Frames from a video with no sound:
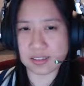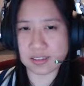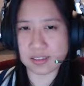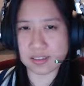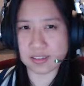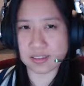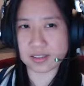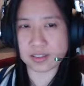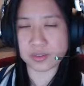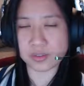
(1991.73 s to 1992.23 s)

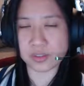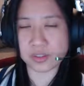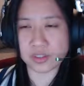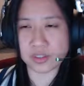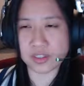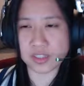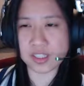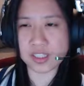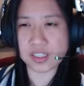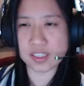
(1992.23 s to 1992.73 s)
so
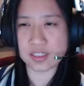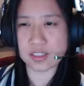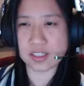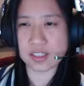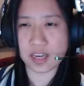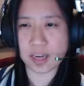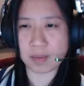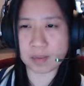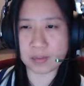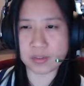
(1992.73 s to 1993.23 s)
the incident
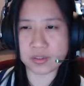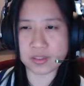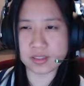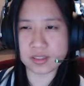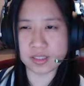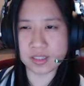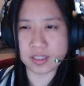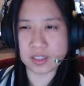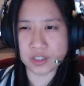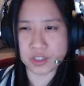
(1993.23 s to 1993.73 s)
happened
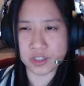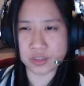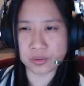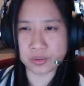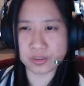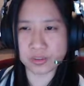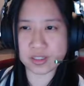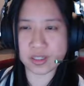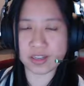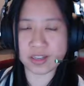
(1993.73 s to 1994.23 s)
in
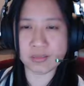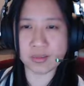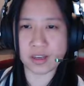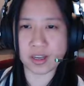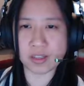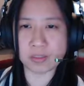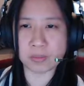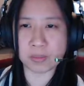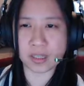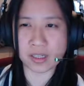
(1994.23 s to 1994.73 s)
June, and we
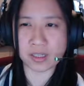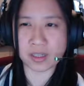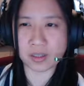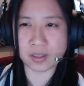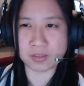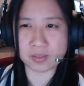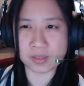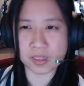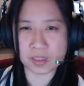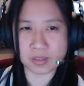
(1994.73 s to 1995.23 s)
had a
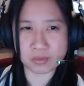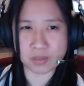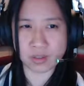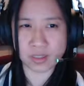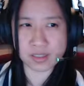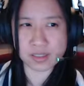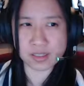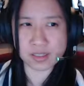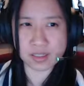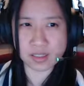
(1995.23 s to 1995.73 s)
backup that
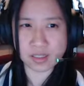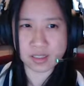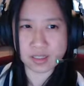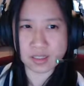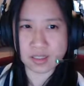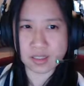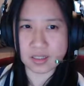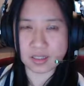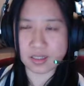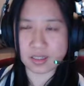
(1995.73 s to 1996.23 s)
was
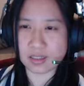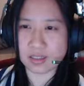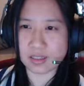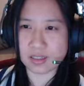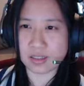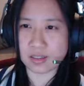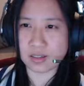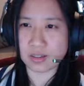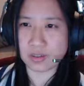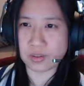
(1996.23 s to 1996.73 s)

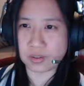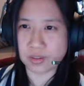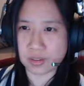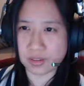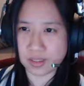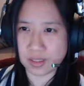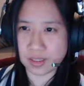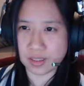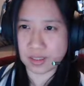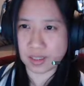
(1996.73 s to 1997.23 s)

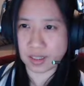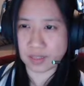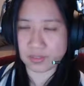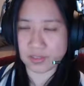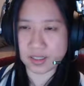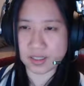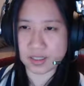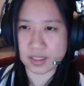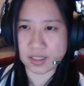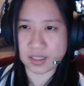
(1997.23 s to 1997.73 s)
only
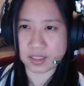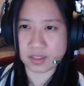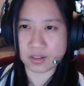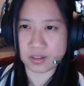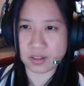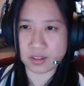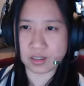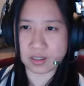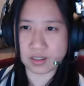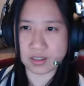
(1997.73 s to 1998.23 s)
having data
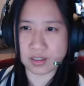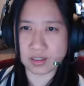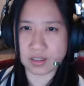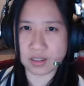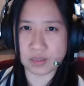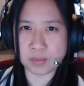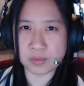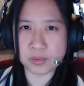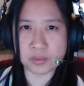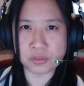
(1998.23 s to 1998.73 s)

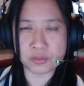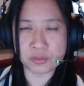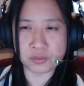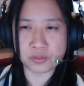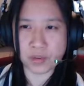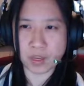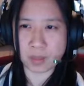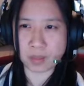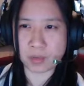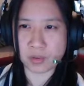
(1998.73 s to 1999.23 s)
up to
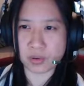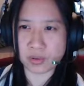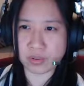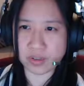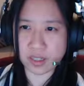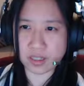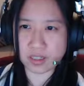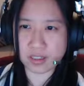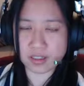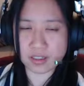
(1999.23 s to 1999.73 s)

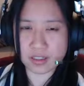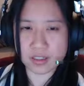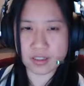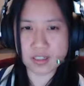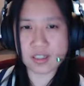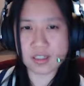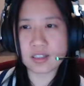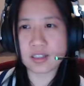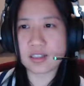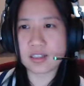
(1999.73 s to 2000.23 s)
February
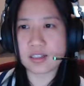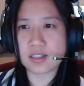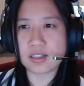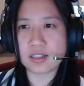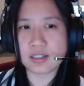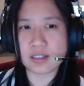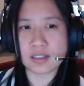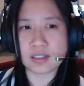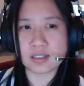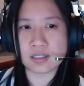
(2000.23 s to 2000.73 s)

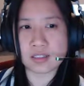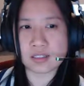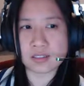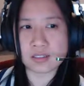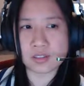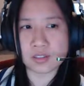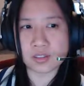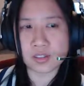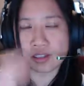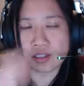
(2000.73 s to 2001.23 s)

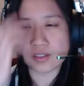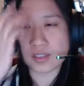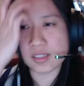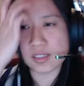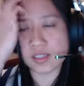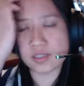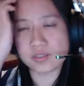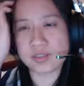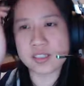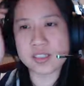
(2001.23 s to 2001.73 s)

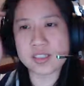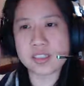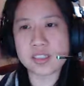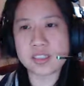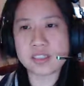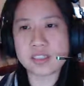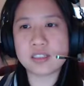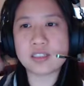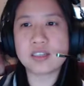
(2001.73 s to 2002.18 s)
2017.